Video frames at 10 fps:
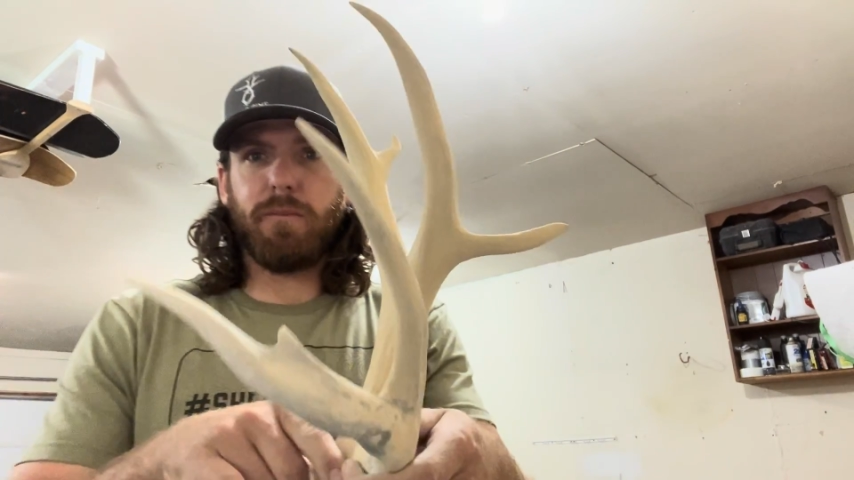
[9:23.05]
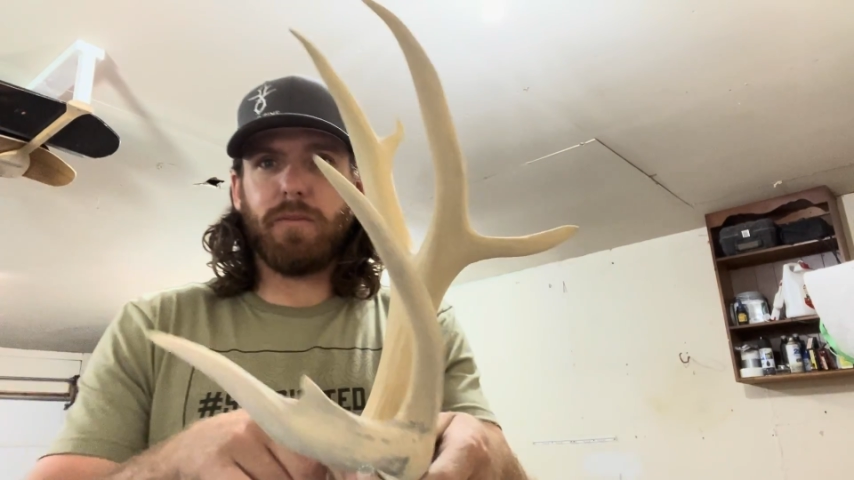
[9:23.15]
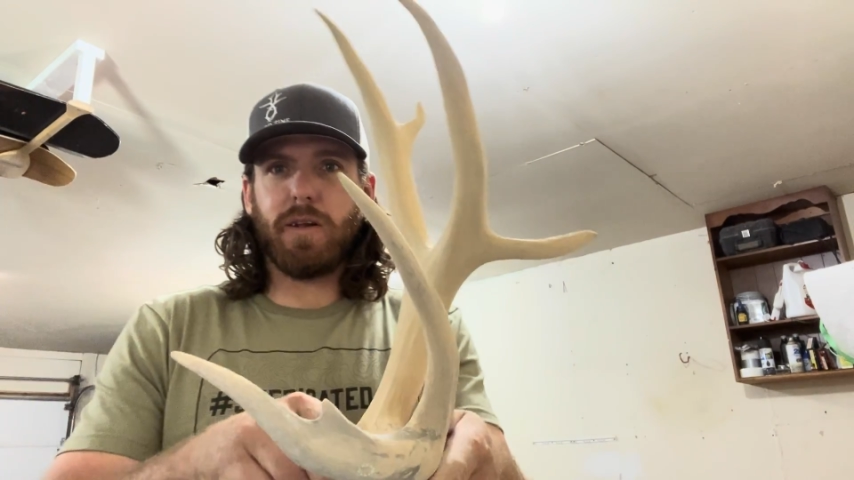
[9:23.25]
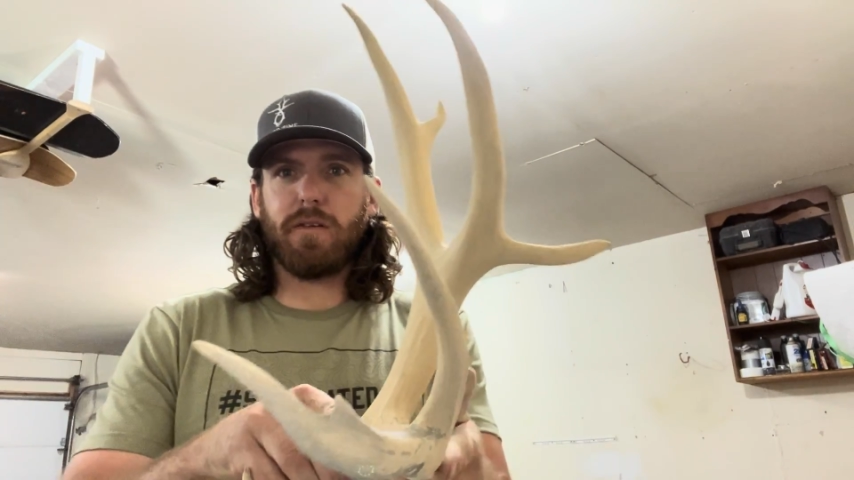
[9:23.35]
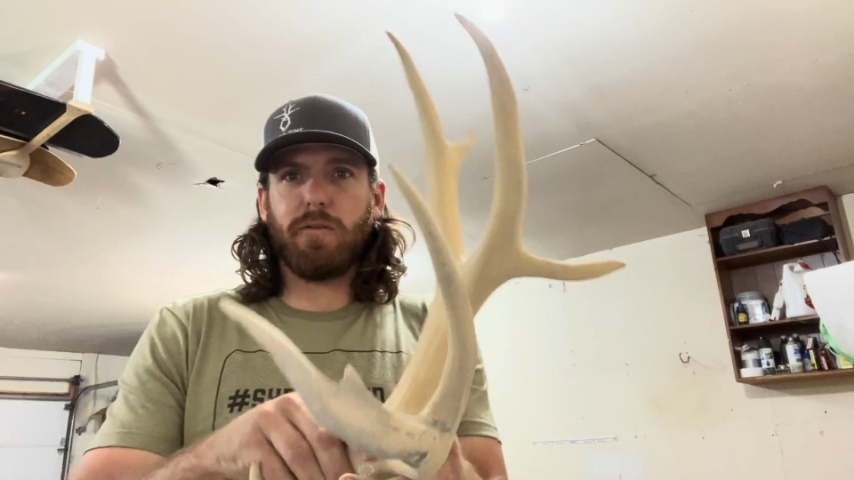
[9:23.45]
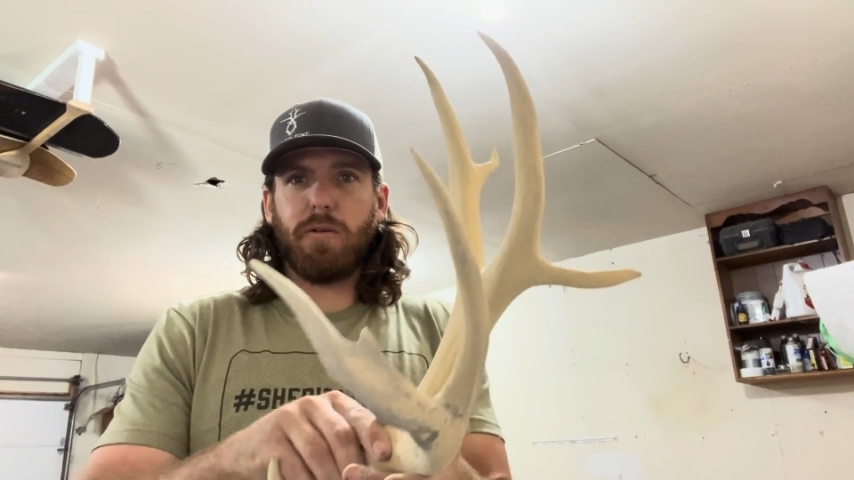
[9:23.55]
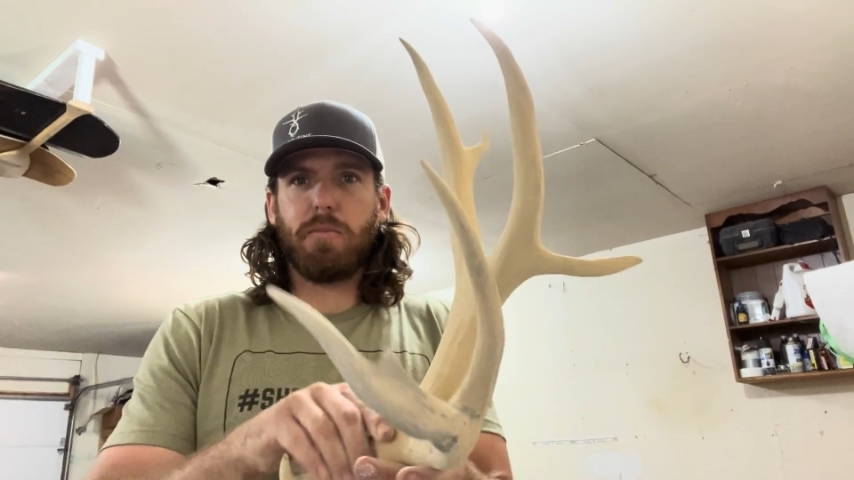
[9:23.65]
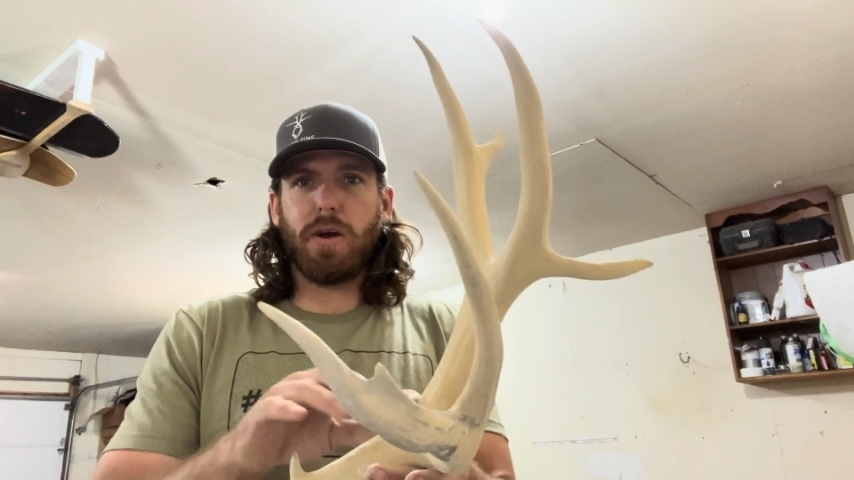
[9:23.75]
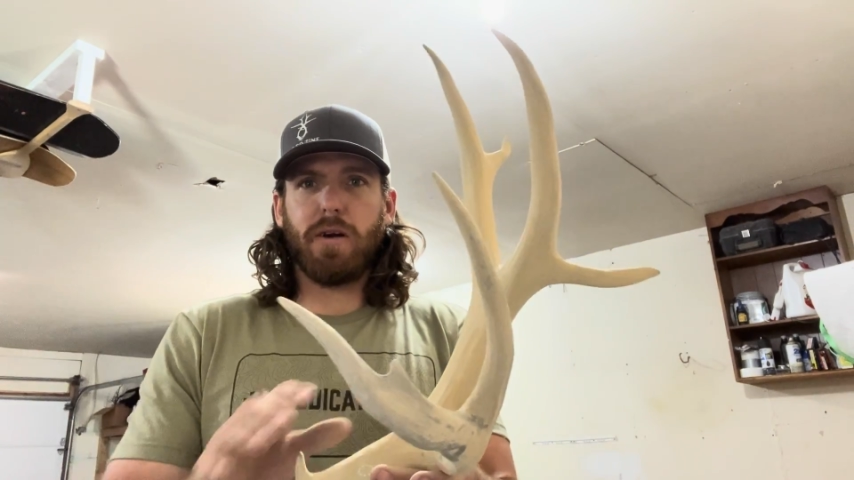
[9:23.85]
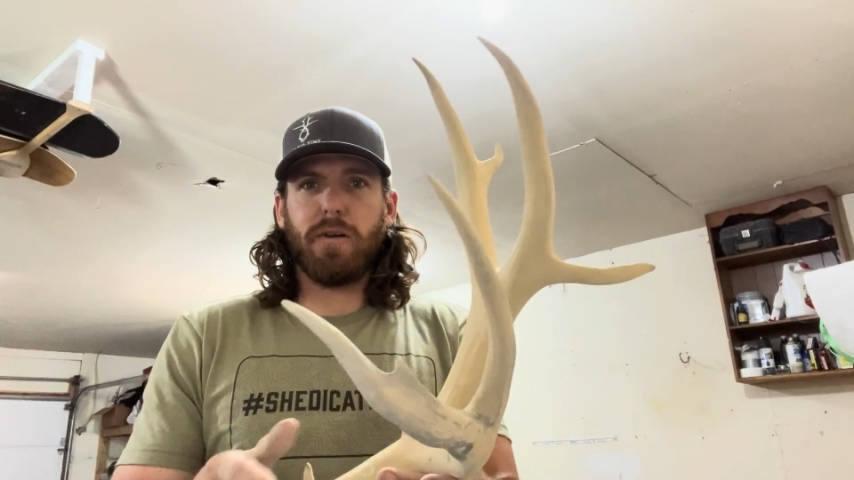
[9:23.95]
That's the
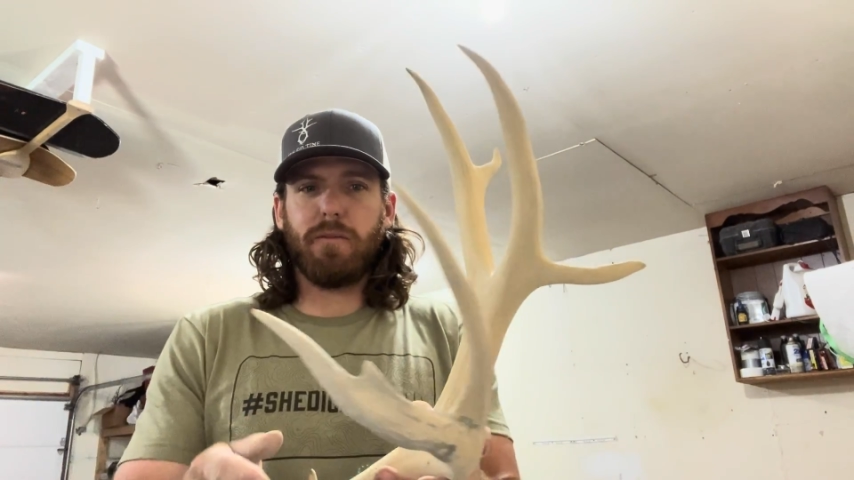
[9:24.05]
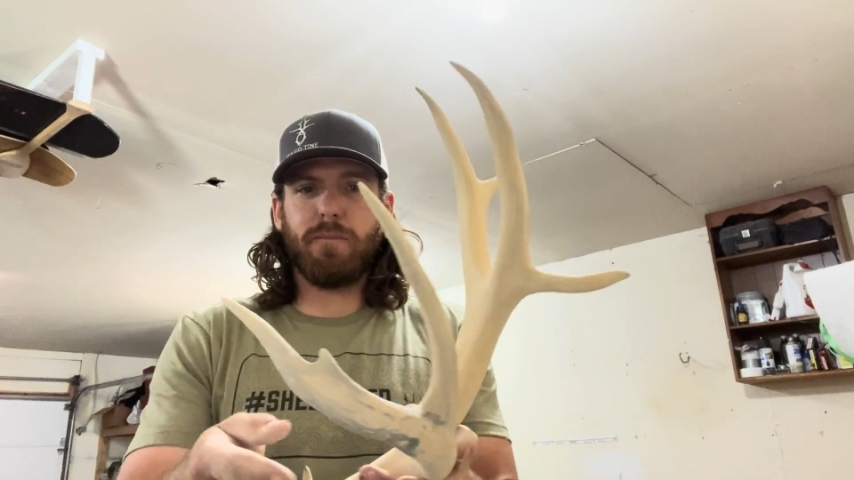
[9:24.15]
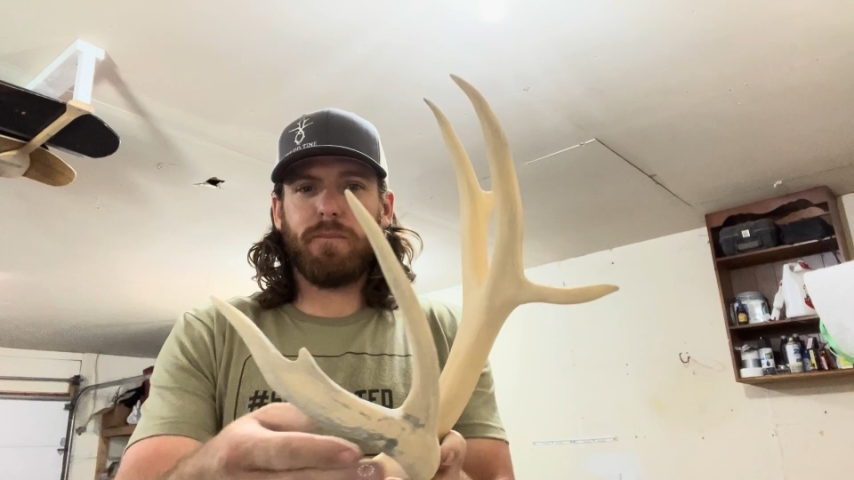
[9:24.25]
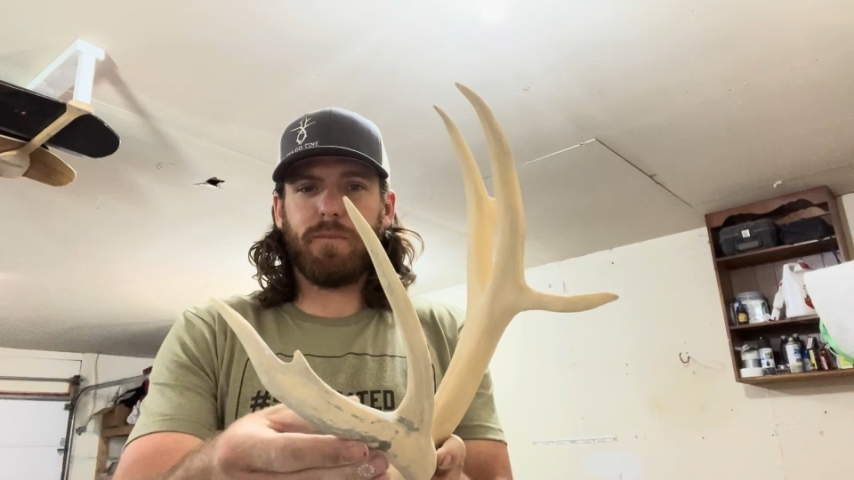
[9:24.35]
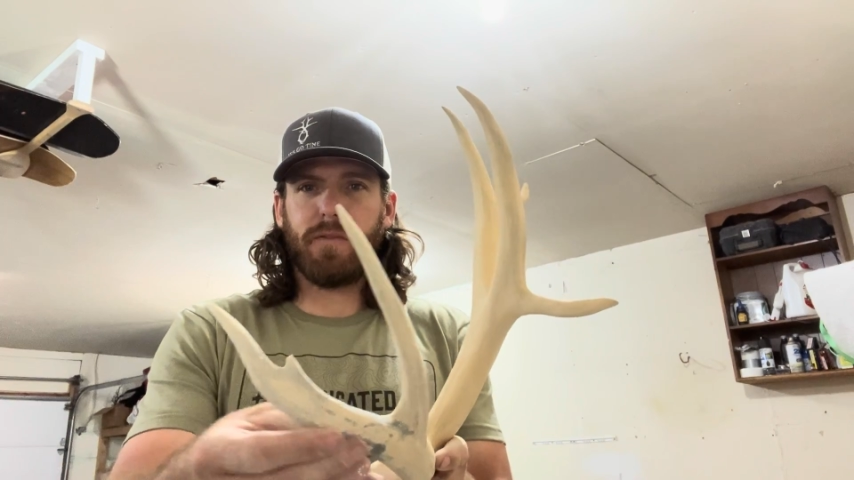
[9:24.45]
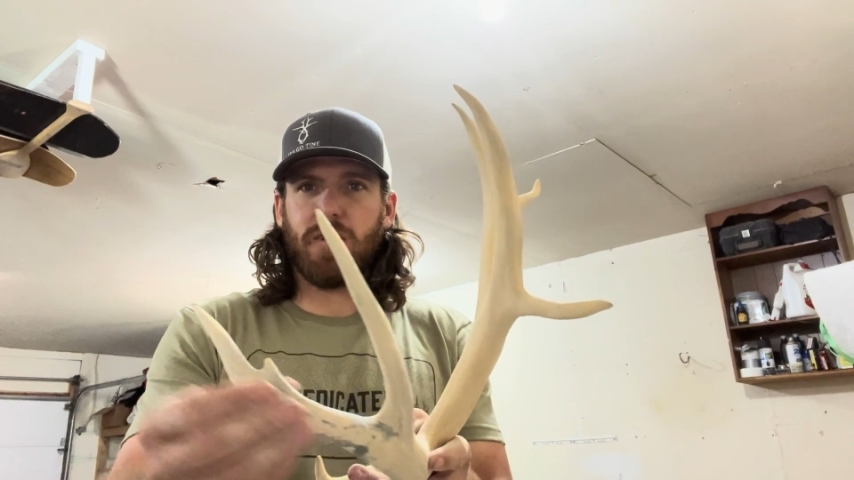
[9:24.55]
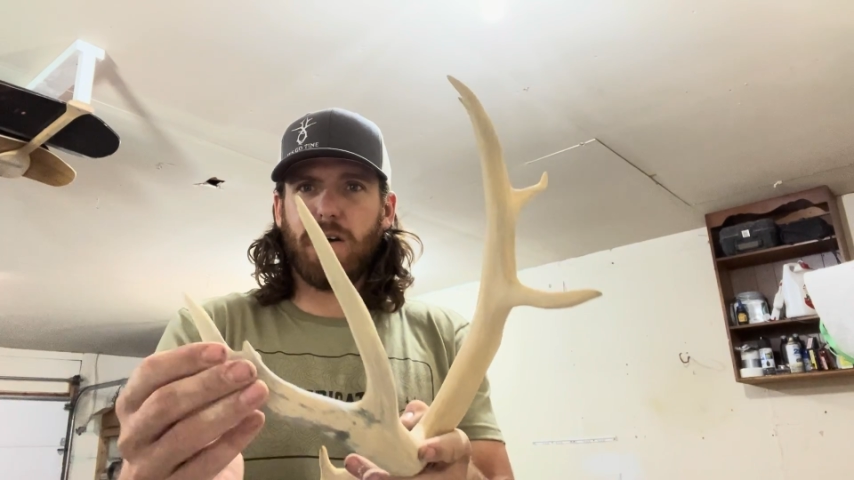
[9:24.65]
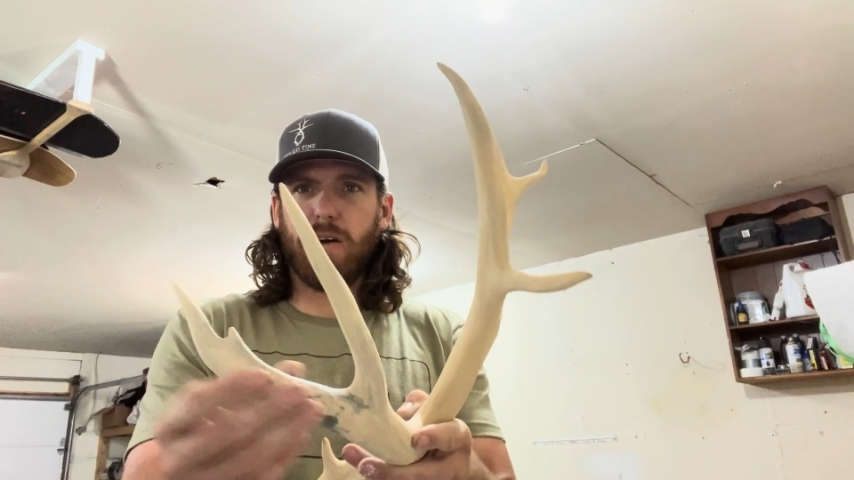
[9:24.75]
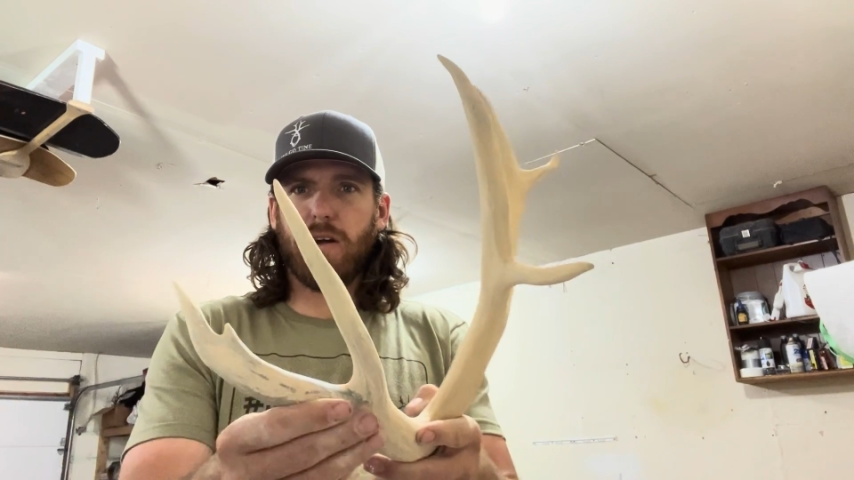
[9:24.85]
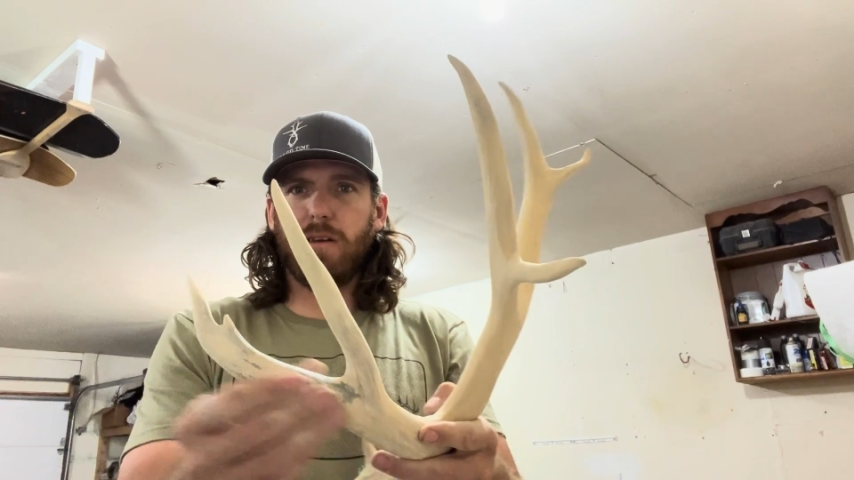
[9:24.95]
repaired
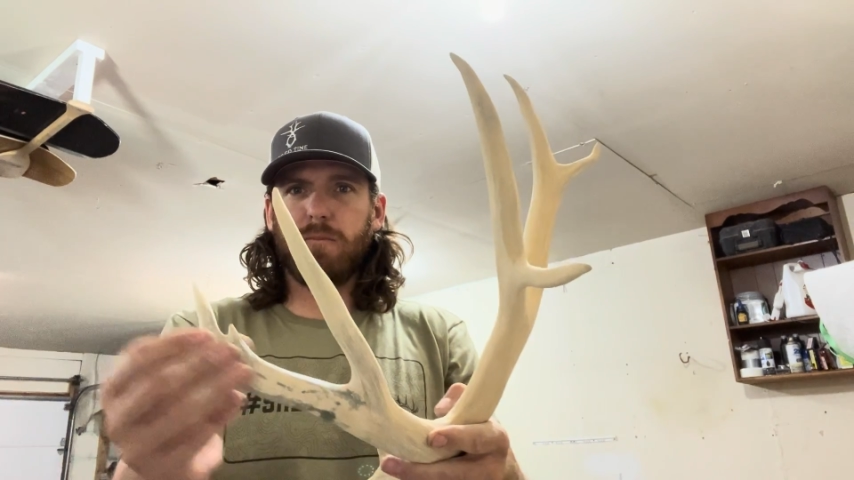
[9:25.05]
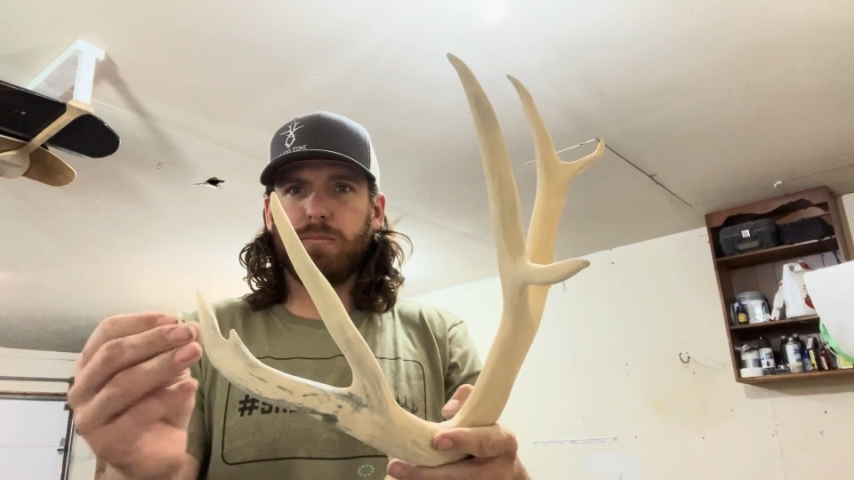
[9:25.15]
tine.